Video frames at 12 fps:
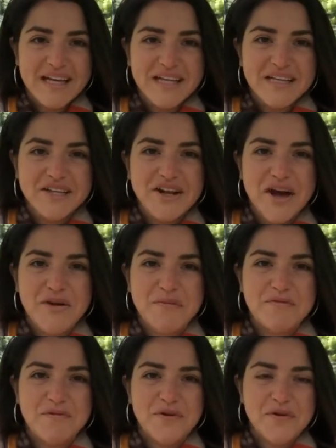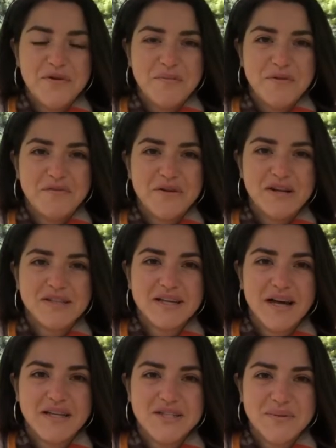You know, before I
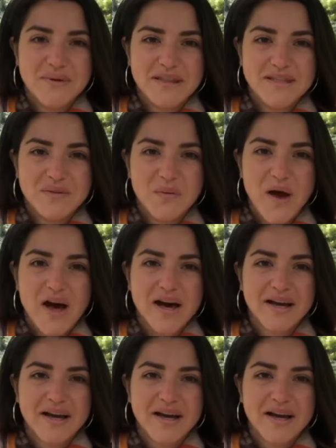started doing this work